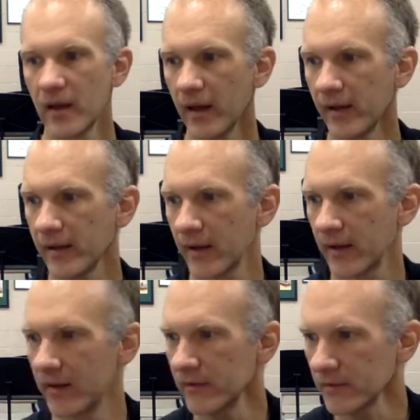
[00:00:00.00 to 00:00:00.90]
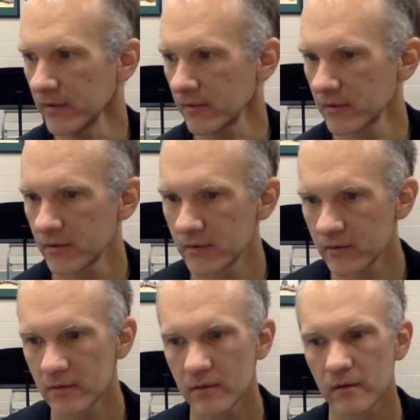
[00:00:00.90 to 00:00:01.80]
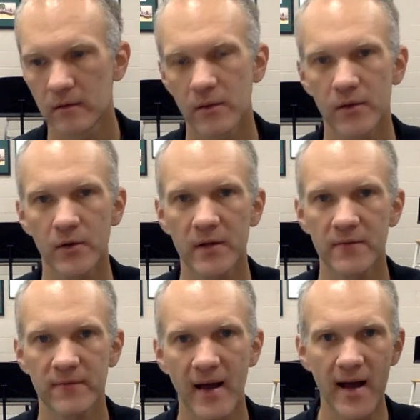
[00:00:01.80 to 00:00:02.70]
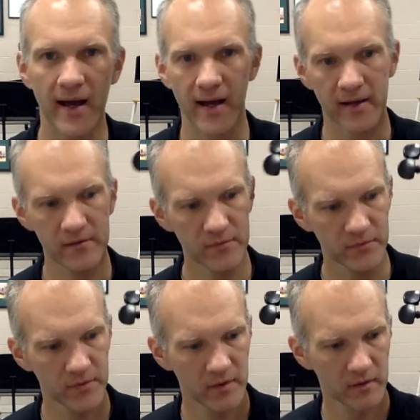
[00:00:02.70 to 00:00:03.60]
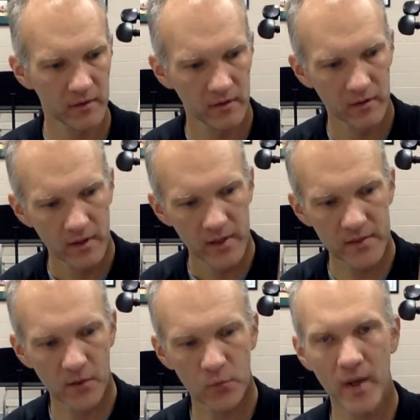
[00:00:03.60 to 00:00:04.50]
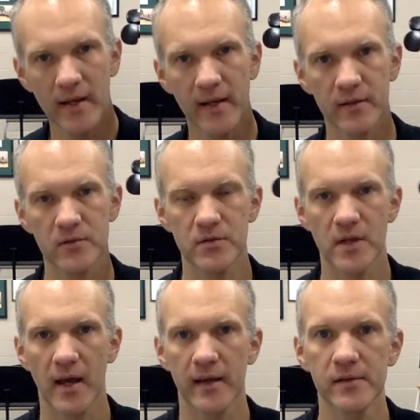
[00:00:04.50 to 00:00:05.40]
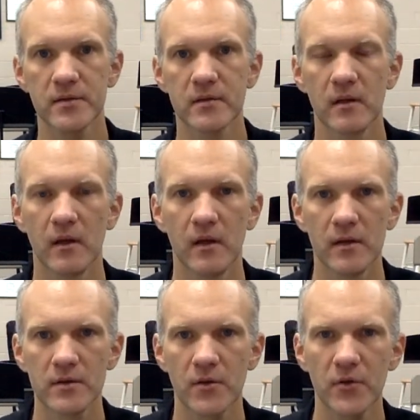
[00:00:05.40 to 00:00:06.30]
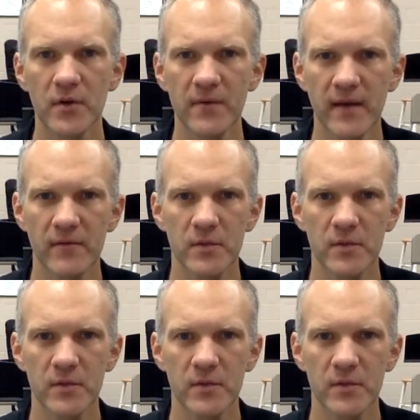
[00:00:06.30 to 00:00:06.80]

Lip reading: And 35 is a written exercise. So 35, you're